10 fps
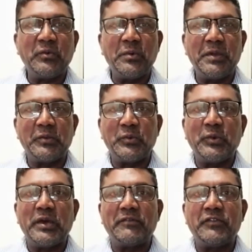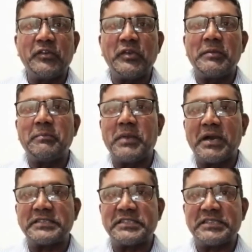women who have not only
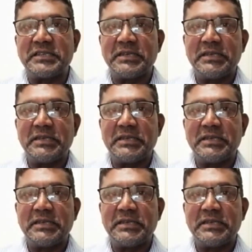marched